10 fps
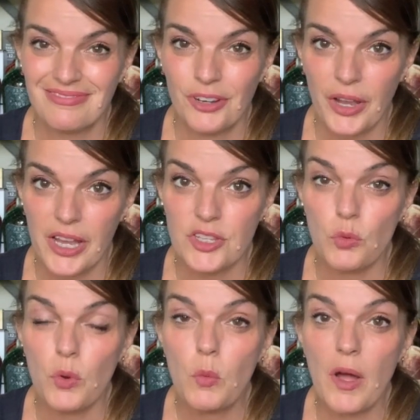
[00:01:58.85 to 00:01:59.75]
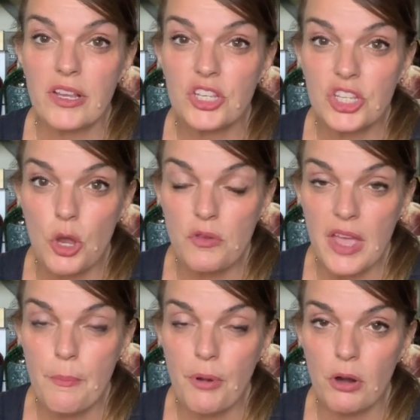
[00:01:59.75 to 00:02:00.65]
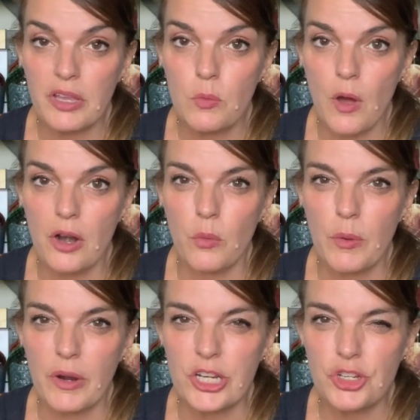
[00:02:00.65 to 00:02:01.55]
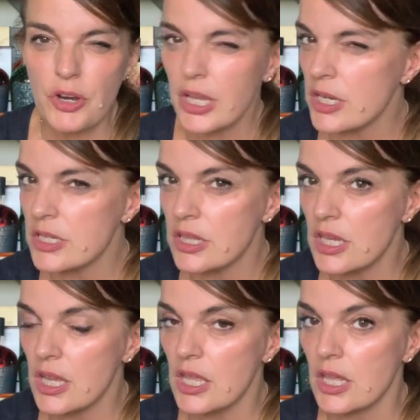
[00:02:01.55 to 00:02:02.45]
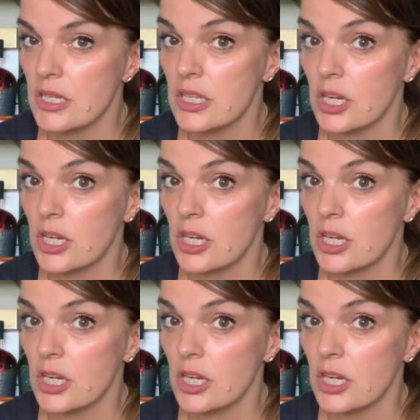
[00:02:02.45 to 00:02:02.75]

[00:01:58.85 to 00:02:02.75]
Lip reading: Okay, so we want to soak that barley in water, and we want to trick it into thinking that it's going